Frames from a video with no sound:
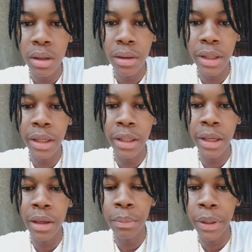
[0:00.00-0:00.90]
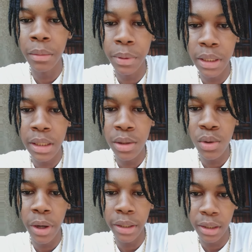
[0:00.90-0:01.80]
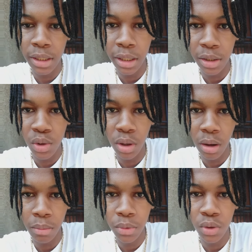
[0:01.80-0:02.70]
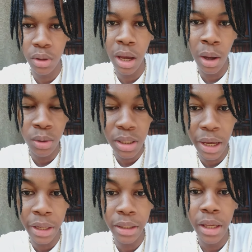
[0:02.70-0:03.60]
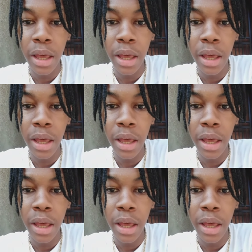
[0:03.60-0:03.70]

they are a bit busy, so I decided to come to the outside.